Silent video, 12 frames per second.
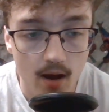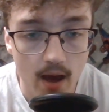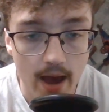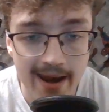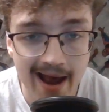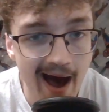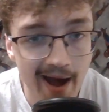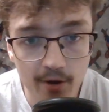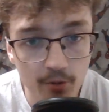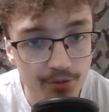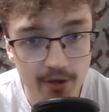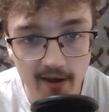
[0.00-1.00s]
And I
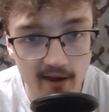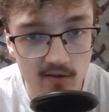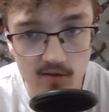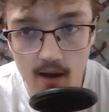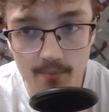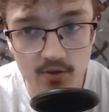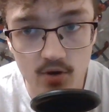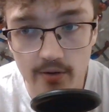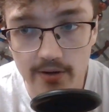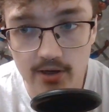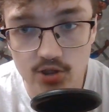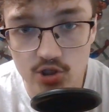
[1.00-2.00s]
don't think Islam's
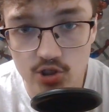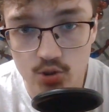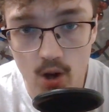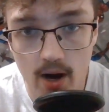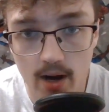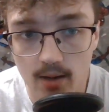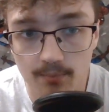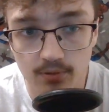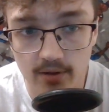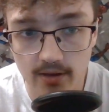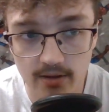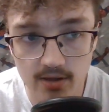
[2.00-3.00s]
going to just try and
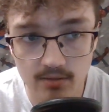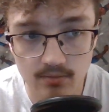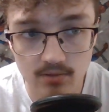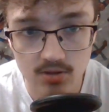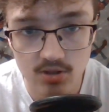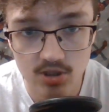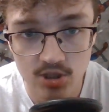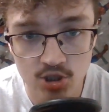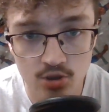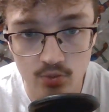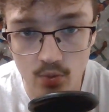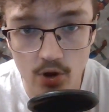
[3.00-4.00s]
completely
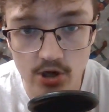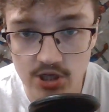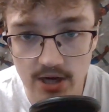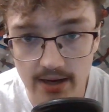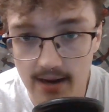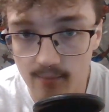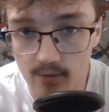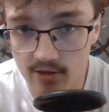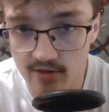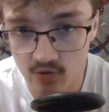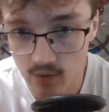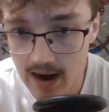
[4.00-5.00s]
destroy JDM with
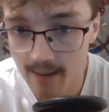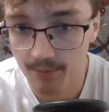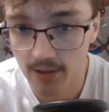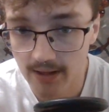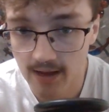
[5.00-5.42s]
his grappling.